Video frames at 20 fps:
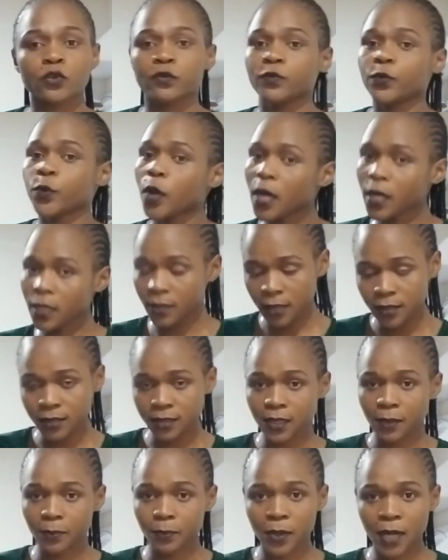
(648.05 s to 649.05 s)
of your
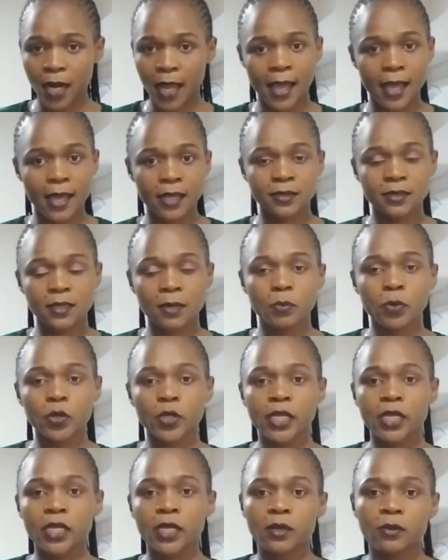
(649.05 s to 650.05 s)
supplier,
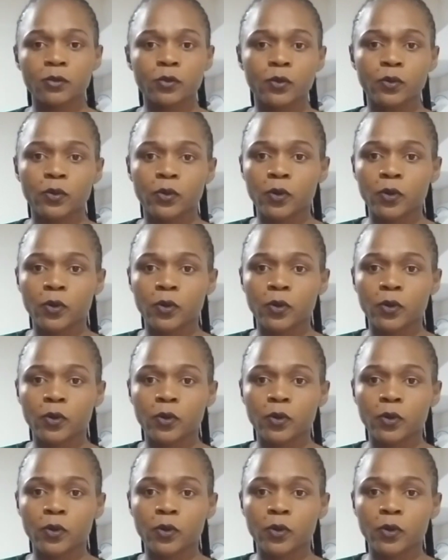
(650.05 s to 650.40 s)
somebody